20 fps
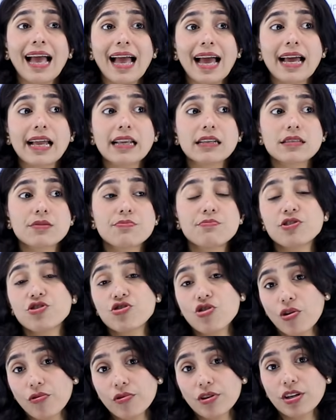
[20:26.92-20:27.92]
and
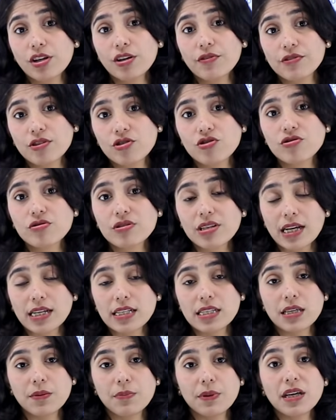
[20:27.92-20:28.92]
majority of the
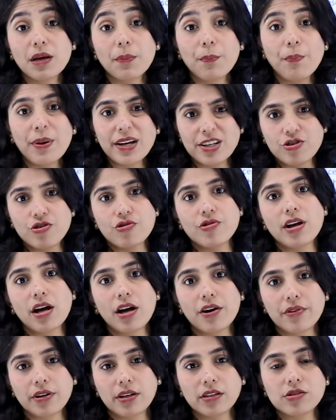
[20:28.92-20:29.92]
society being a
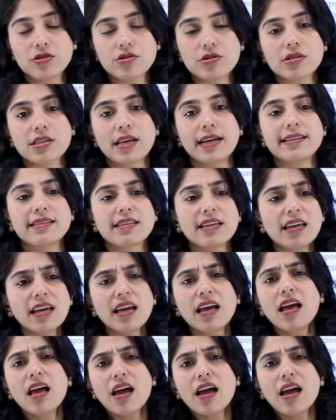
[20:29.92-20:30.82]
patriarchal society,